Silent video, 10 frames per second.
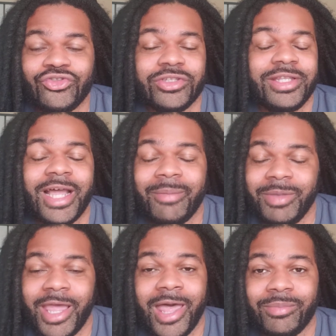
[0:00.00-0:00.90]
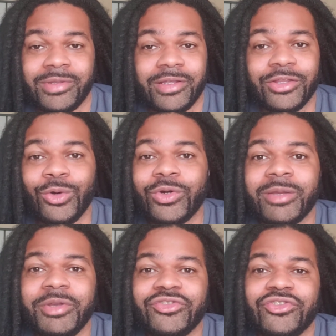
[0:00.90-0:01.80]
should not be happening. No
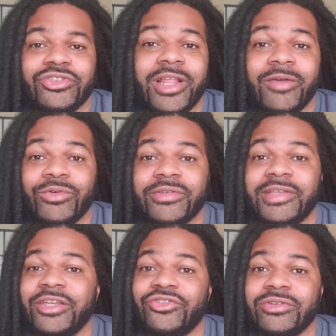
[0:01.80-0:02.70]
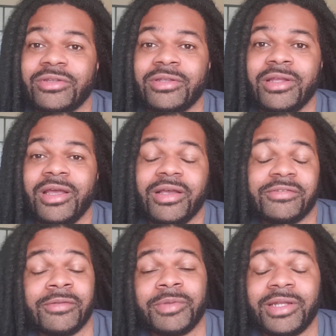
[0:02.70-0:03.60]
commission should ever sanction
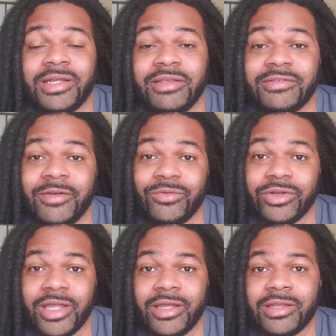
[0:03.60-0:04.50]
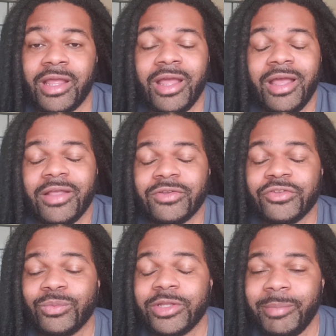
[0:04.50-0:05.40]
something like this ever again. So I
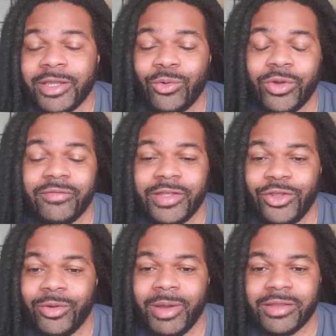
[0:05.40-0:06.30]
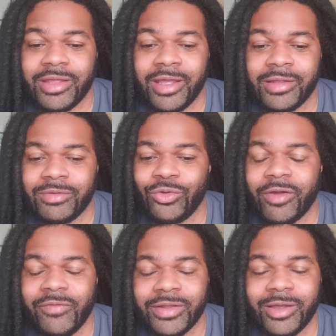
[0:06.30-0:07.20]
just wanted to make a quick video about that.
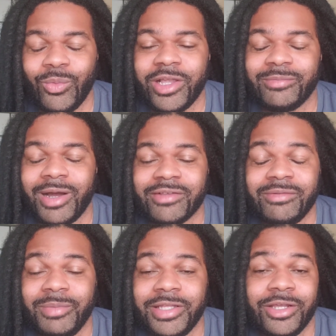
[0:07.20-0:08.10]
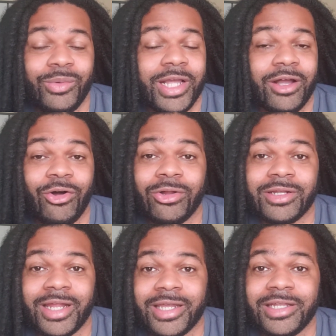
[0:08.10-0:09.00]
I feel like we as boxing media, we gotta call
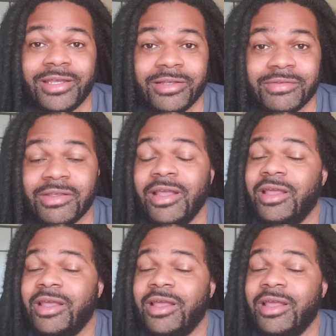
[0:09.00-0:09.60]
it like it is,